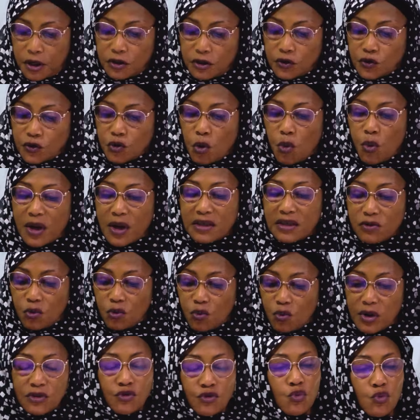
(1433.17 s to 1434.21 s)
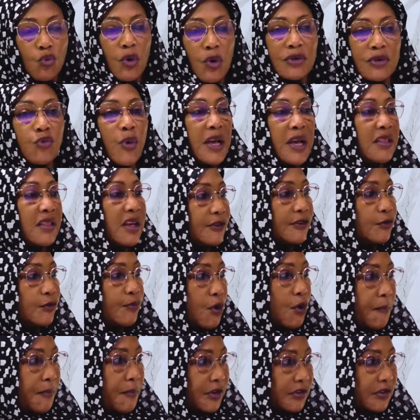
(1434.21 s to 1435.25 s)
So what were his
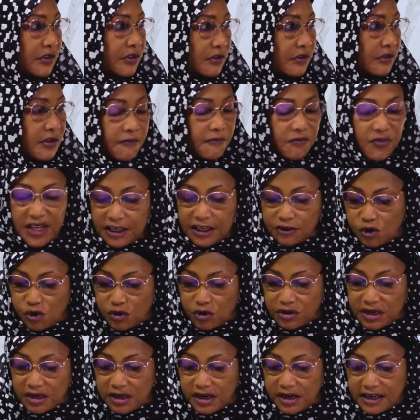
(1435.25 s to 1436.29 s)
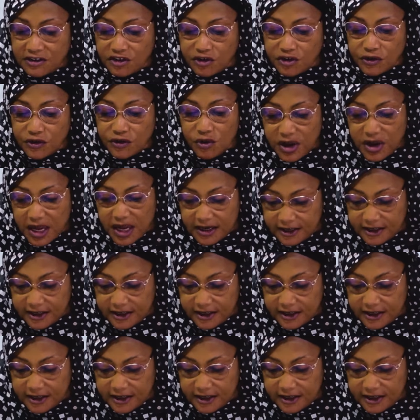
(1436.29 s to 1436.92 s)
promises? Let us look at